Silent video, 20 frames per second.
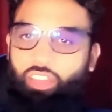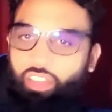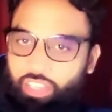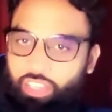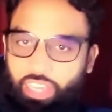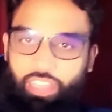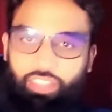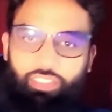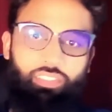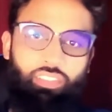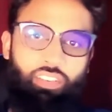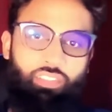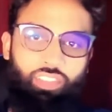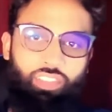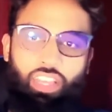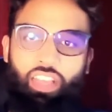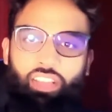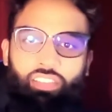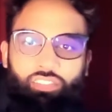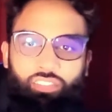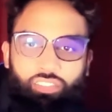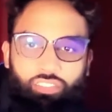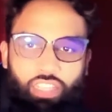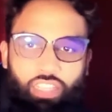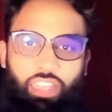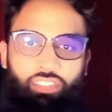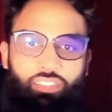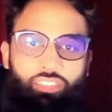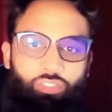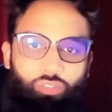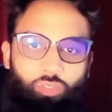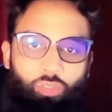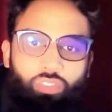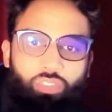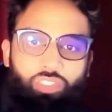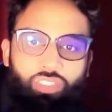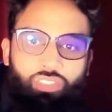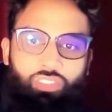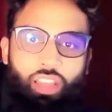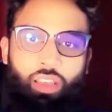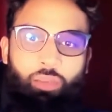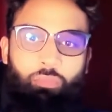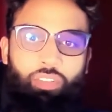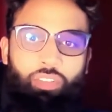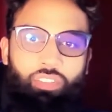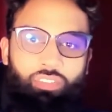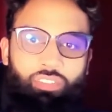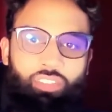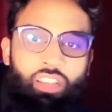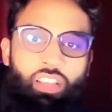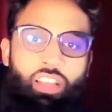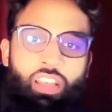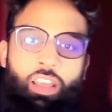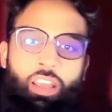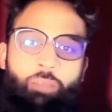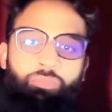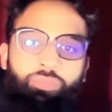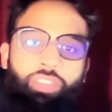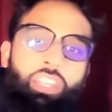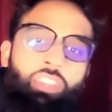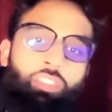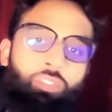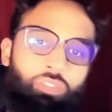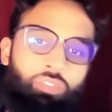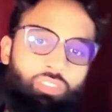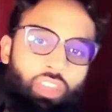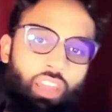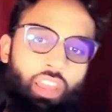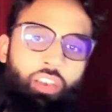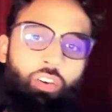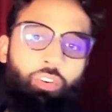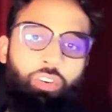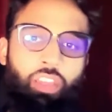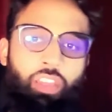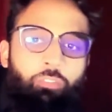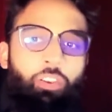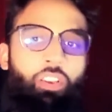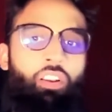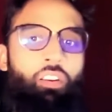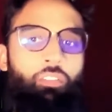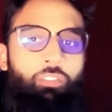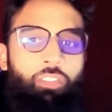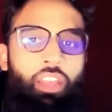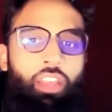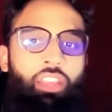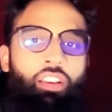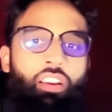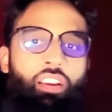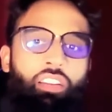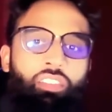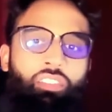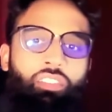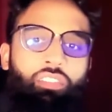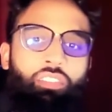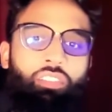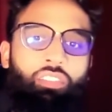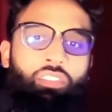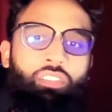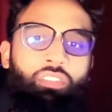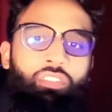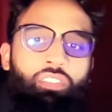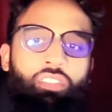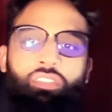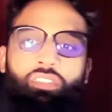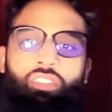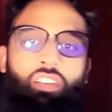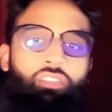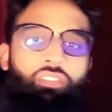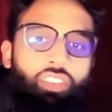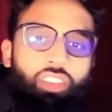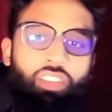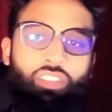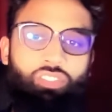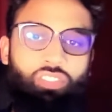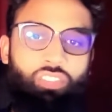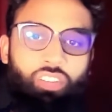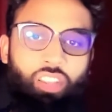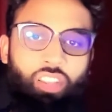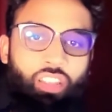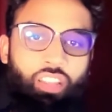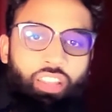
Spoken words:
Yes, if the answer is that's sort of established, then you say, okay, where are we in our digital discovery journey?